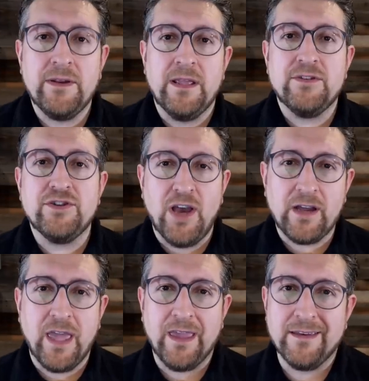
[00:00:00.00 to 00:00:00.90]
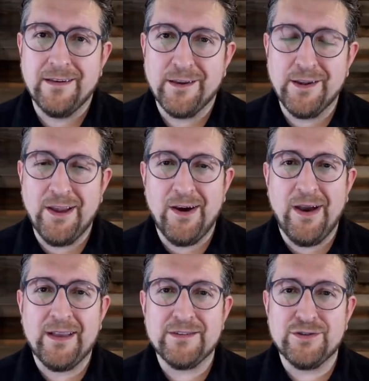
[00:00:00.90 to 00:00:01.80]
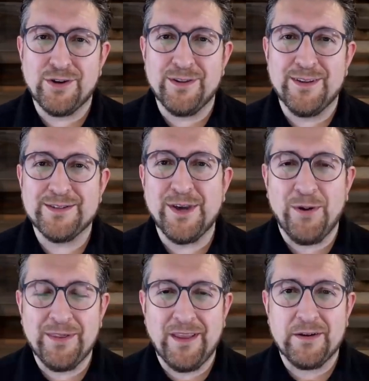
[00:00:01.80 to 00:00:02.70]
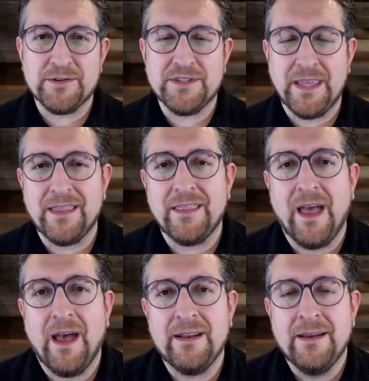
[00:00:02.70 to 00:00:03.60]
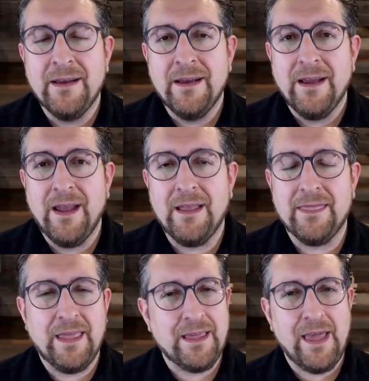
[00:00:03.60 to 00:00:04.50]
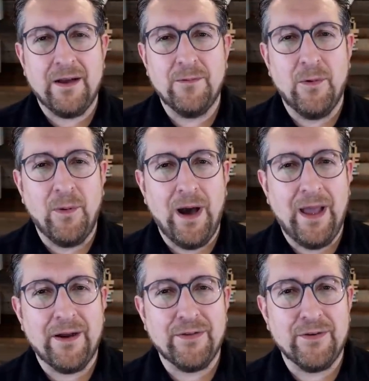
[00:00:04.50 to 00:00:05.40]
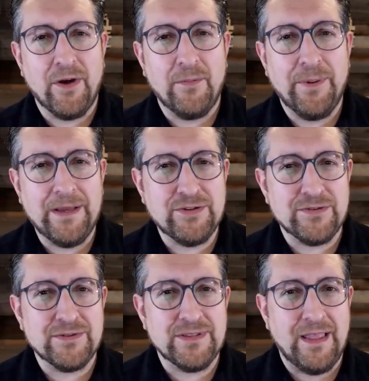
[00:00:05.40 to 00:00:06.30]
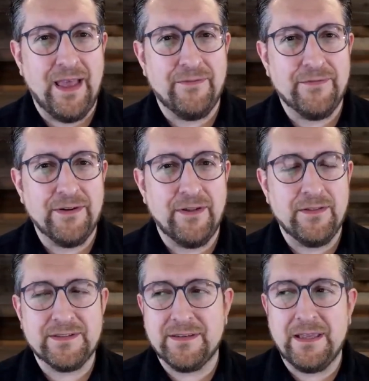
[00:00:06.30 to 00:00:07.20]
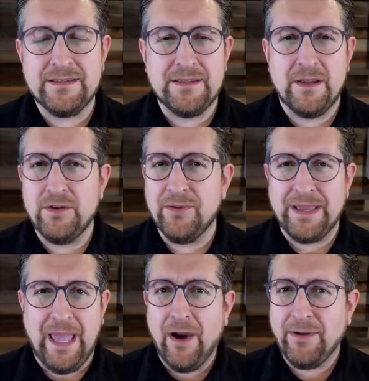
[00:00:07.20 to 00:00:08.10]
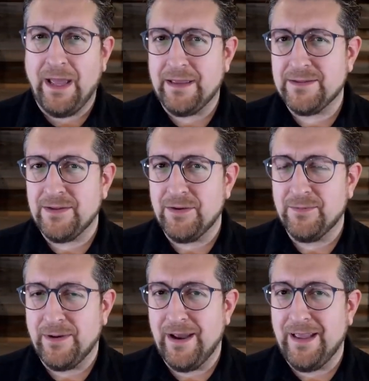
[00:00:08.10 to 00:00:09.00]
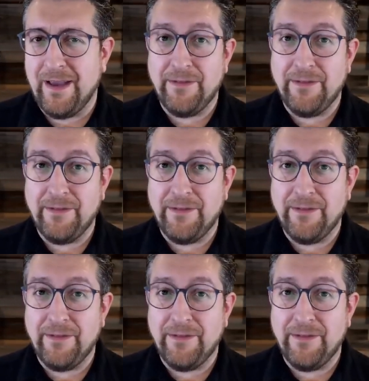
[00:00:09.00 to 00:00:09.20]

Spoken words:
it shocking, as a journalist going there and seeing that and thinking, well, why are there no pictures left? This isn't a new account, I assume, right?